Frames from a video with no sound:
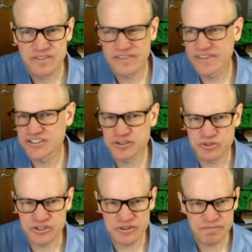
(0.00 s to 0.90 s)
That's the
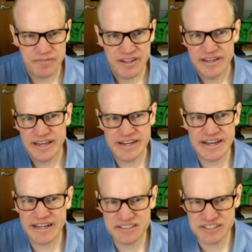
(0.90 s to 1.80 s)
result. And it
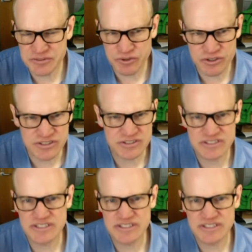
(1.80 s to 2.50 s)
has inverses.